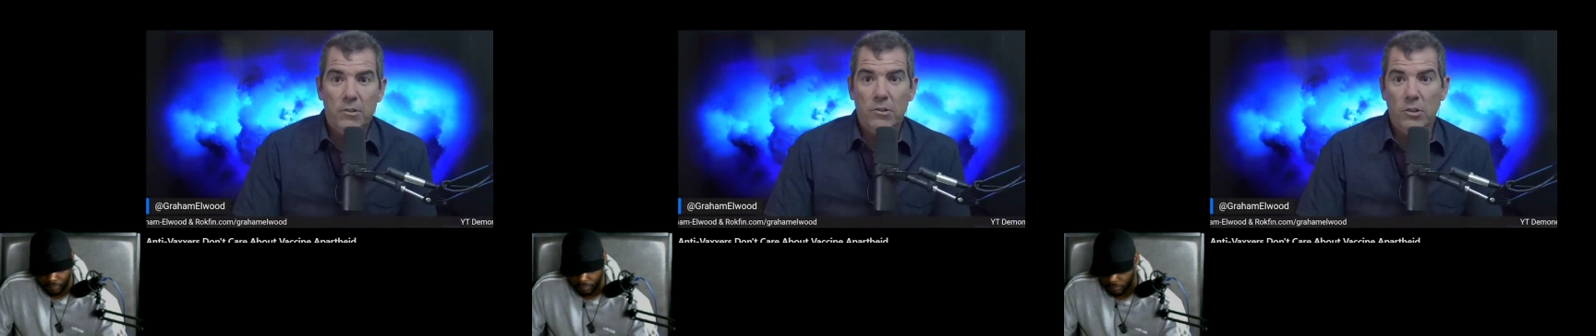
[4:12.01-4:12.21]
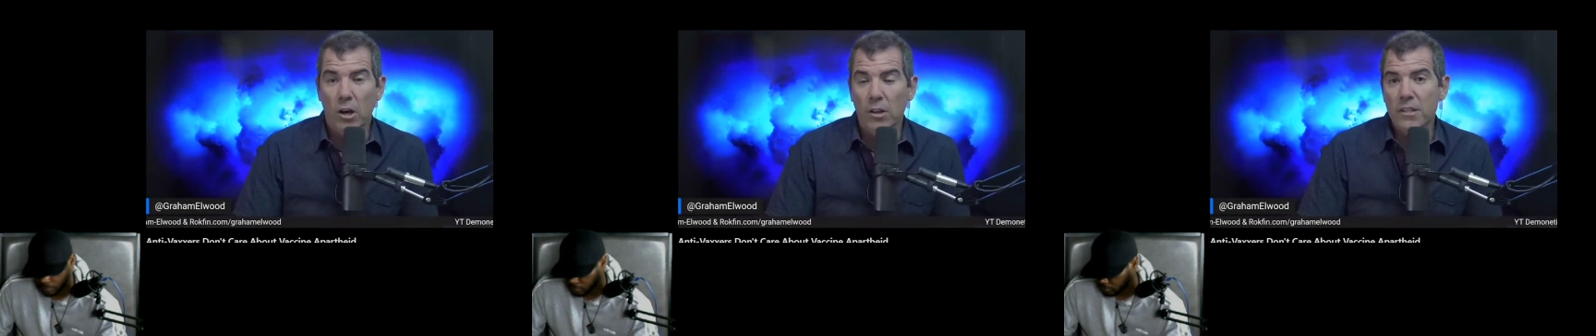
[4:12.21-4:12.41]

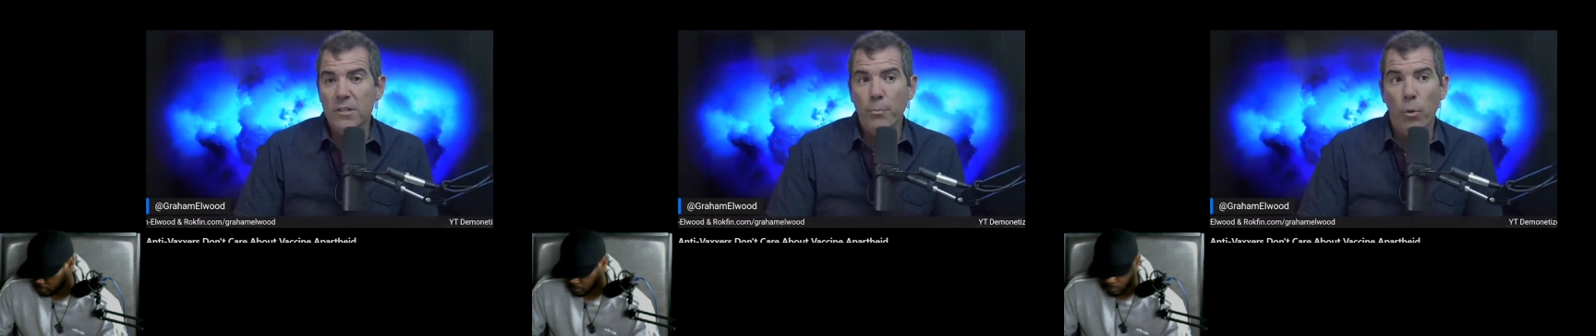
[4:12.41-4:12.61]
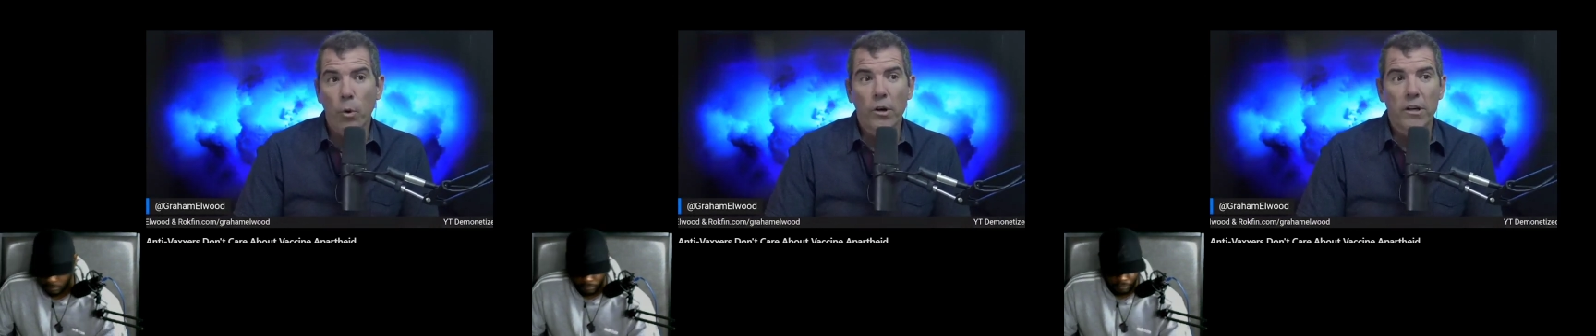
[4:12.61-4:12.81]
there's all these
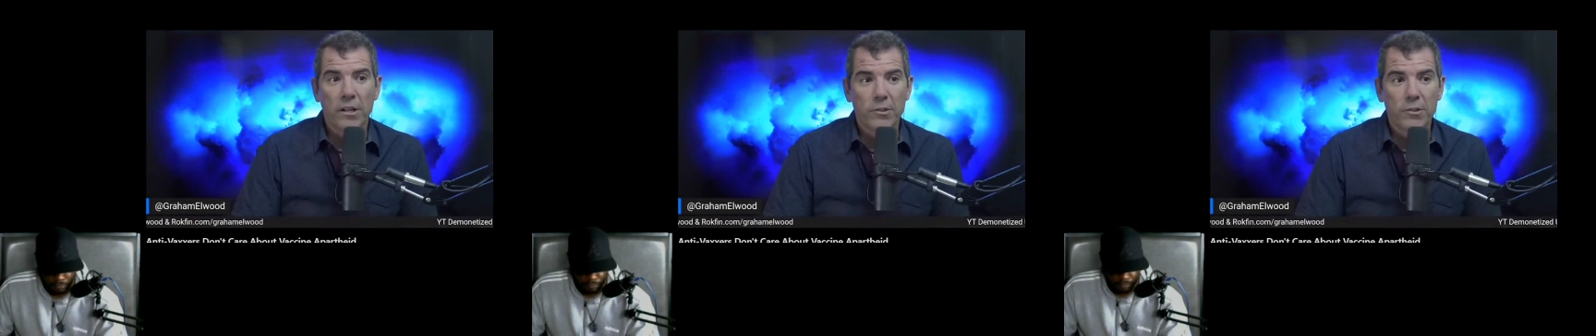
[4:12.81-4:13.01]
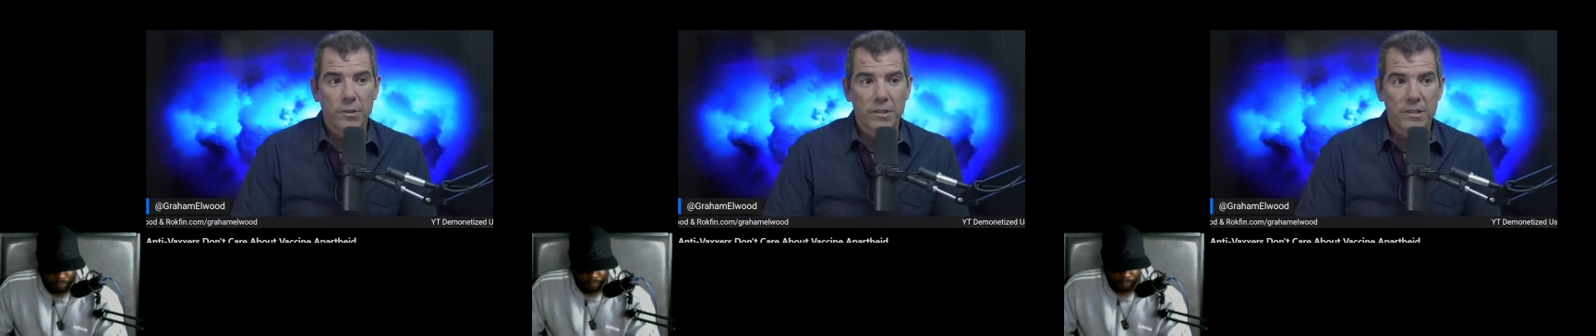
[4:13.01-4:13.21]
poor
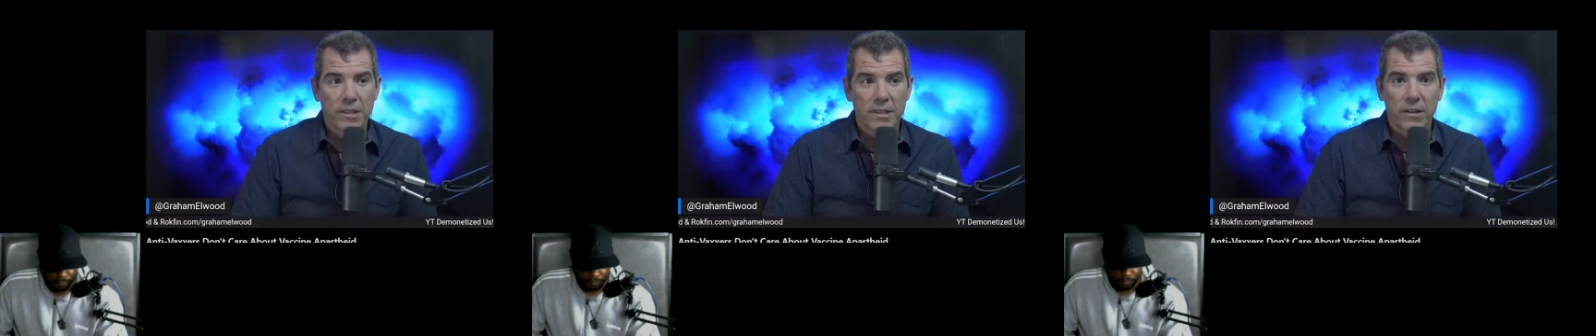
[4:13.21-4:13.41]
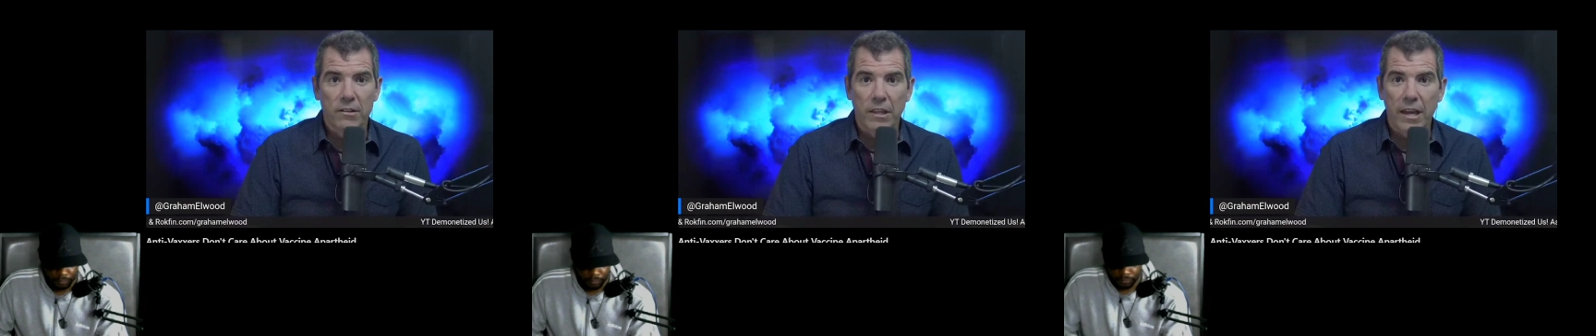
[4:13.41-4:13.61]
countries
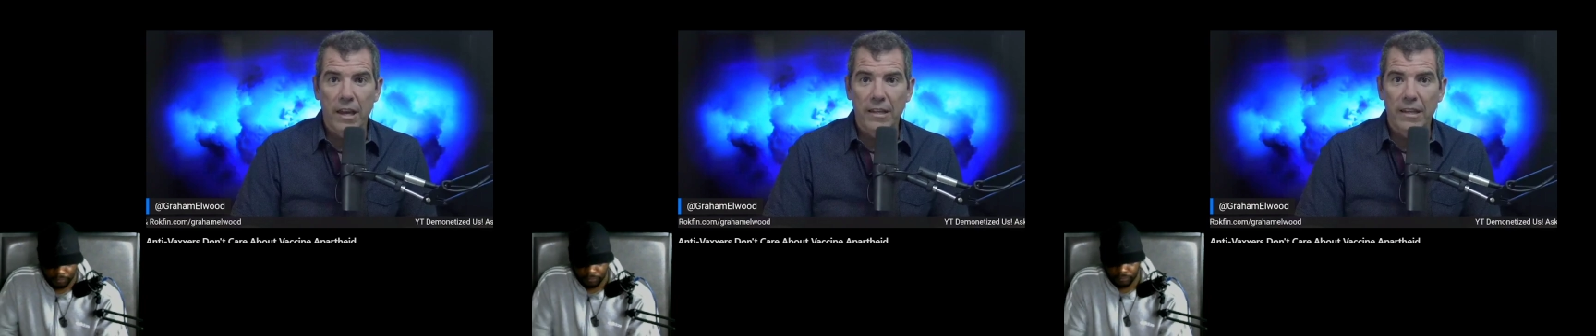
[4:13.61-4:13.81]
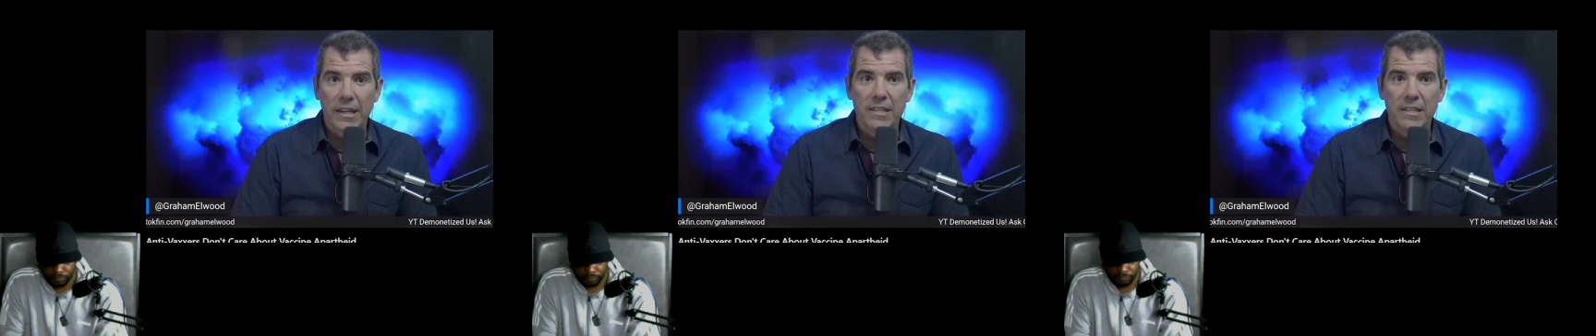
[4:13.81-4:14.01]
that are
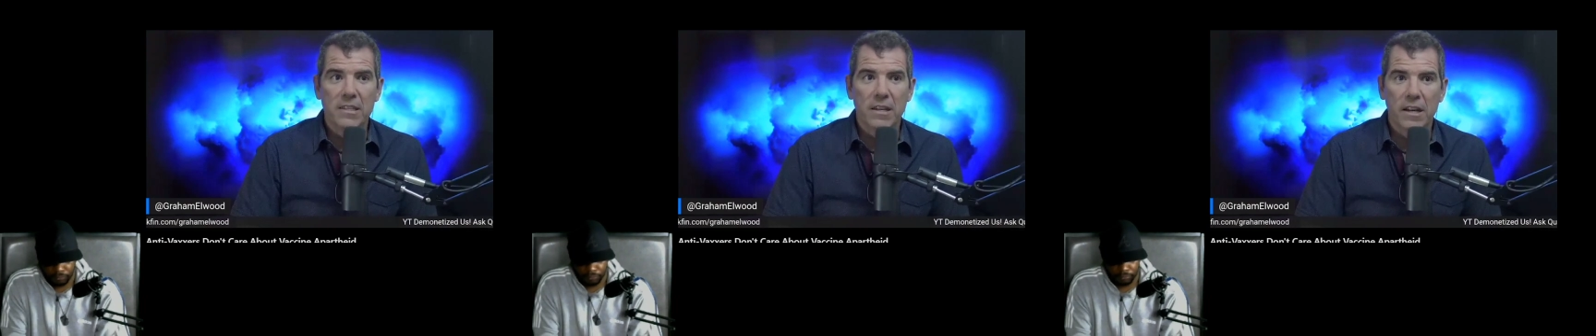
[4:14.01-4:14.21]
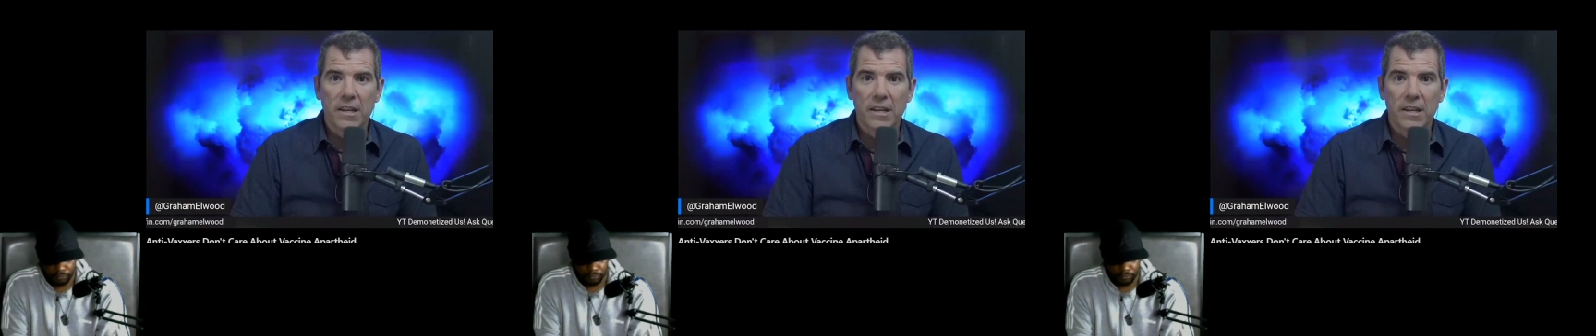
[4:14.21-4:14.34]
like, it's